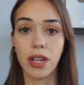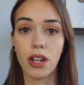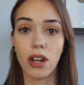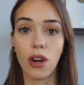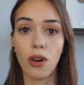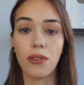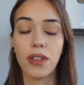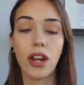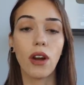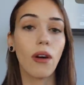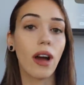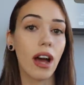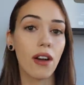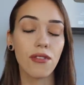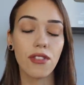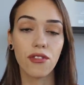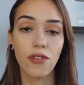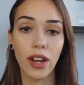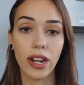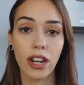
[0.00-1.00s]
You know, they don't
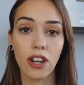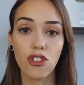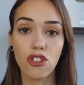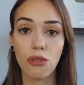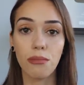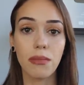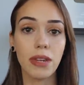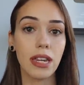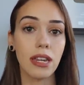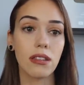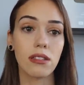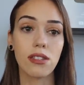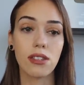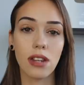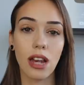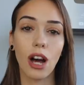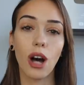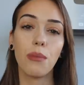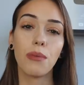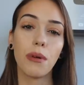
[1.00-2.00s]
have the financial means
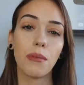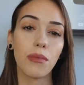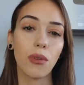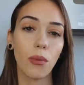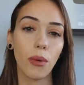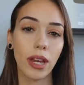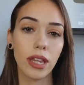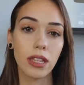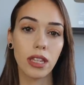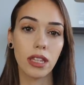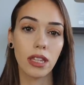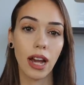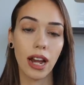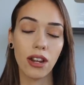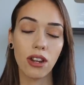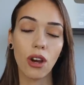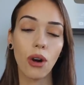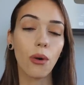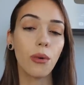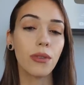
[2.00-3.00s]
to help him the way that
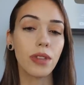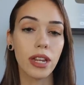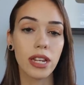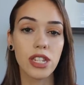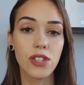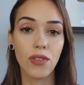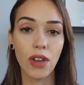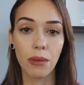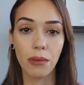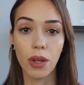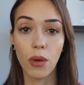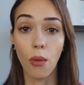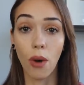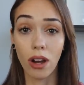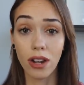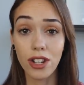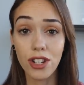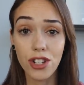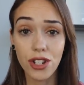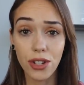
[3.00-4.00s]
I know that his family
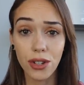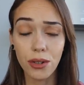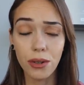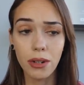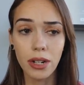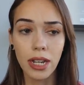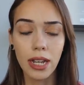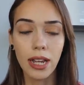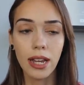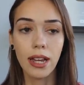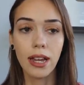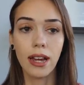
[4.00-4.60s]
wanted to.